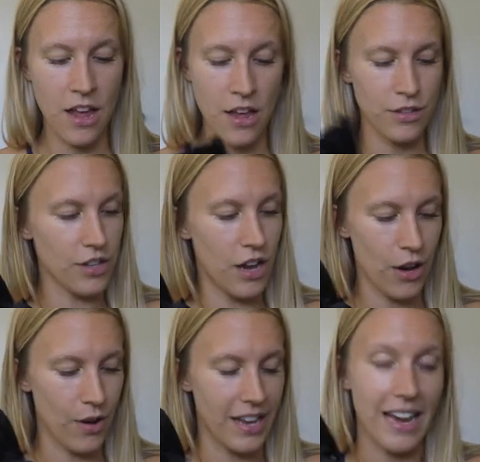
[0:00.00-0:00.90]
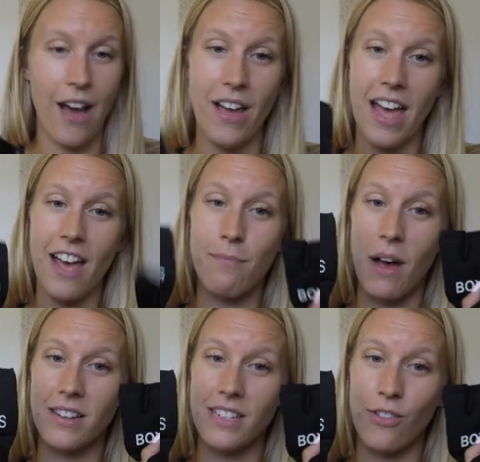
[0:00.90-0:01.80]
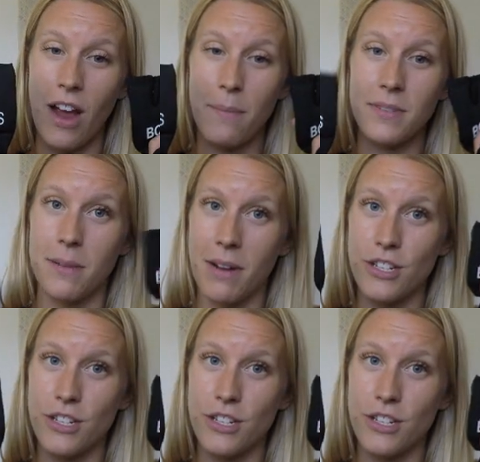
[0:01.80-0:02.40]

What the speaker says: So now I have boxing wraps in my